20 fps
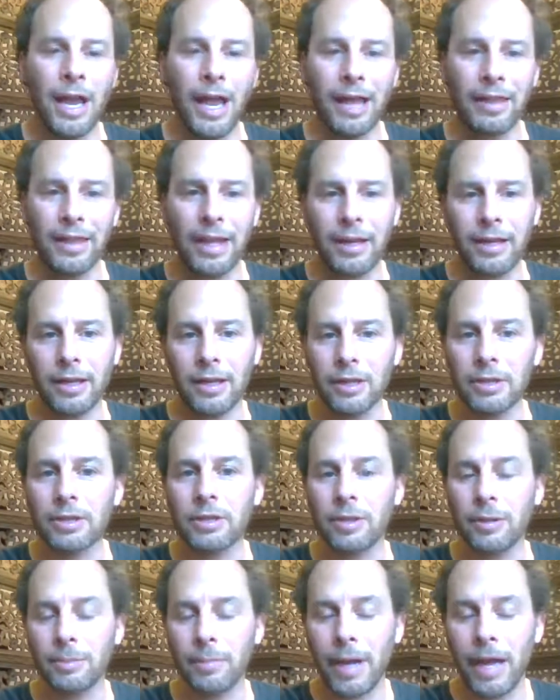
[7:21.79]
and that is
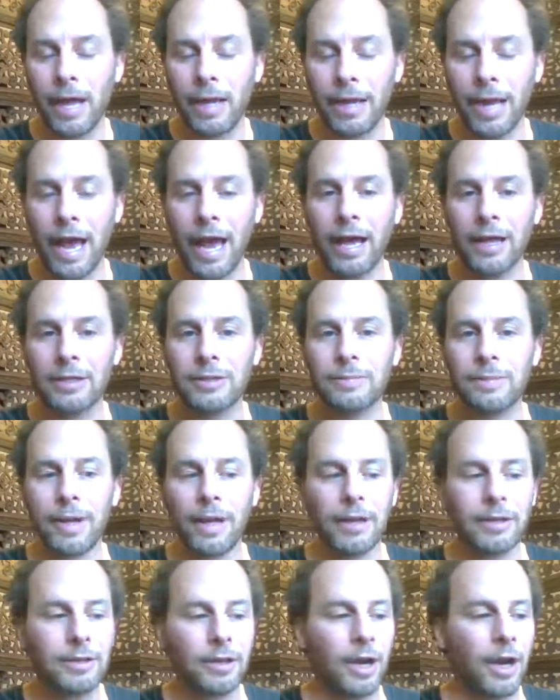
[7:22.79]
an
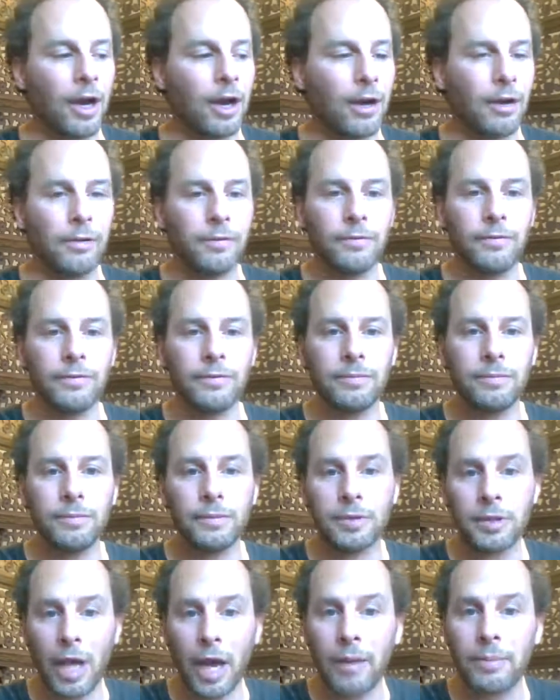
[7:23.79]
aspect of
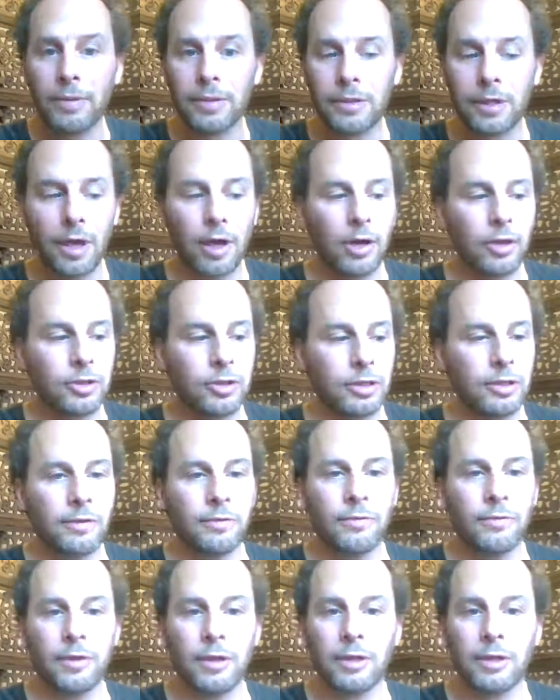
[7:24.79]
Thai massage and
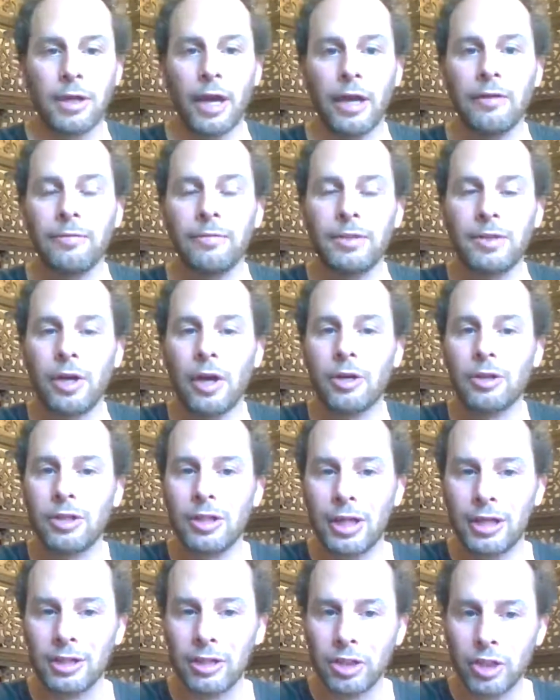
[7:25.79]
of the kind of massage
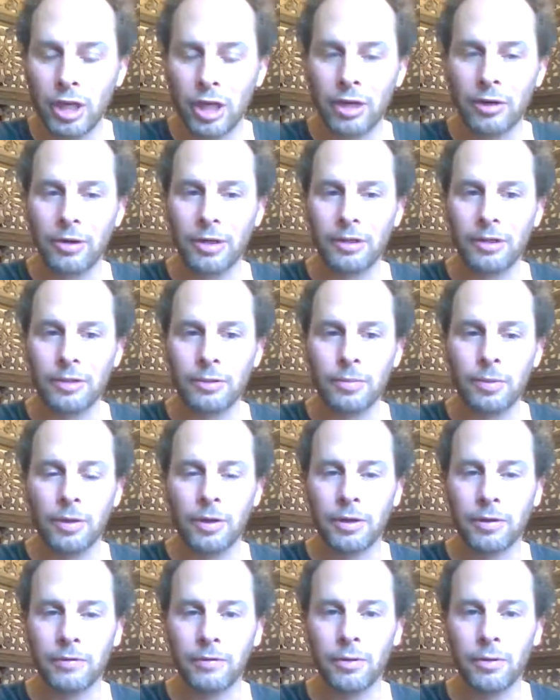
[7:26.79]
that I share in this book.